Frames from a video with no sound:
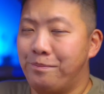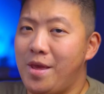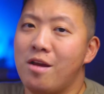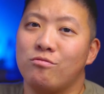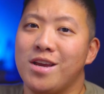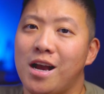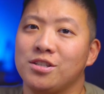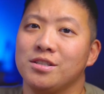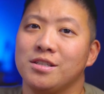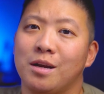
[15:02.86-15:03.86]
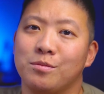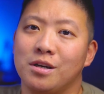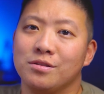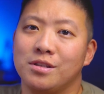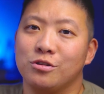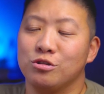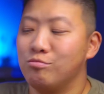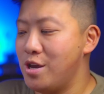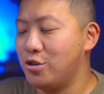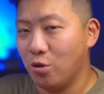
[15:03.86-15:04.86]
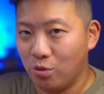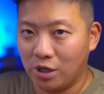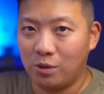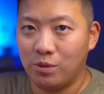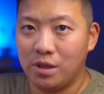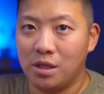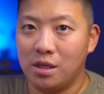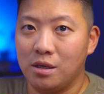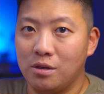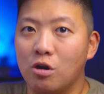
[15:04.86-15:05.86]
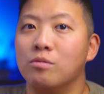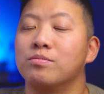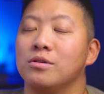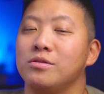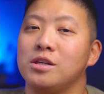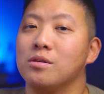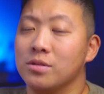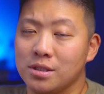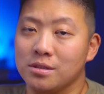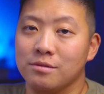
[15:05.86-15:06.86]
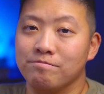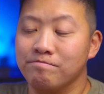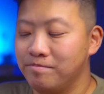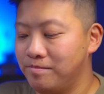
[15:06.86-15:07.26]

every action camera out there is made to work with the GoPro ecosystem.